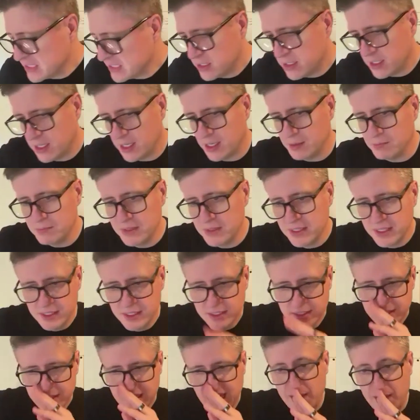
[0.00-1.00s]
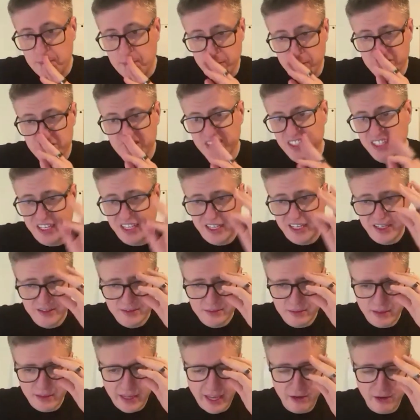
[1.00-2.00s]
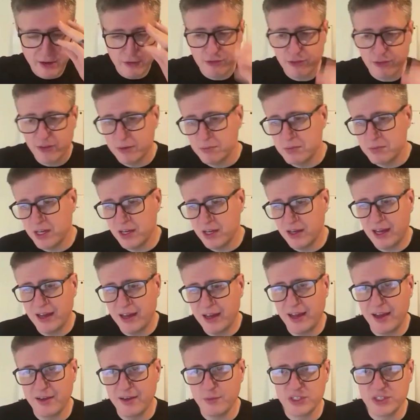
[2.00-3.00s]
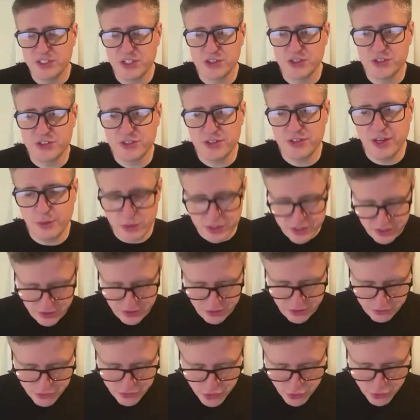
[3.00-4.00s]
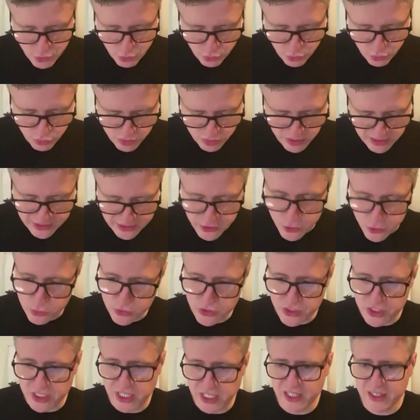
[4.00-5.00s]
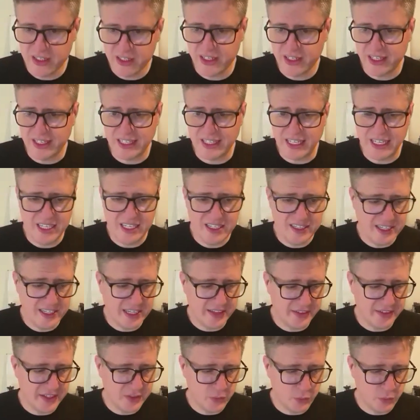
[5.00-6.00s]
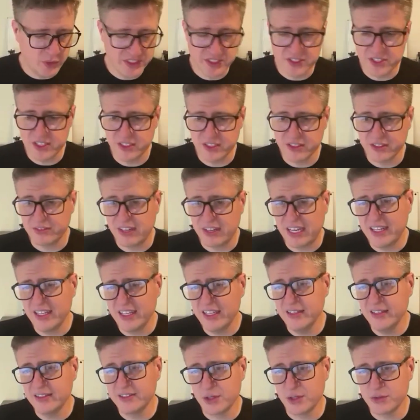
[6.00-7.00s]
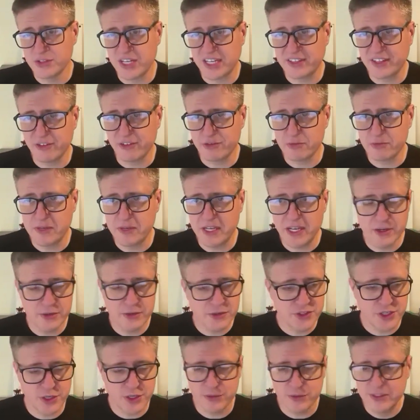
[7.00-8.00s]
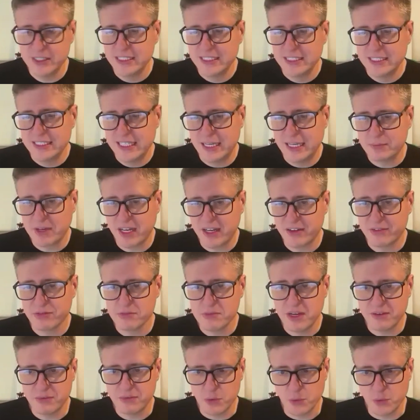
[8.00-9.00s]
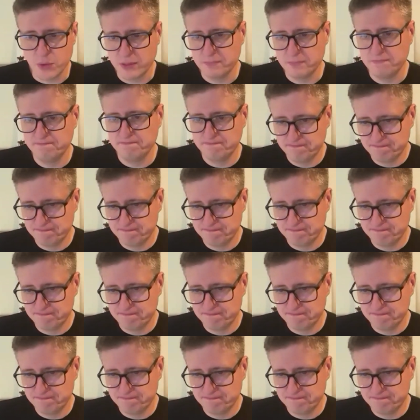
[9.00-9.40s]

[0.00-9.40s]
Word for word: Um, okay. I personally hail from. Uh, I, I, went to I went to school at Georgia Tech in Atlanta, and then went to Silicon Valley. So I was out there for many years. So I'm kind of from everywhere.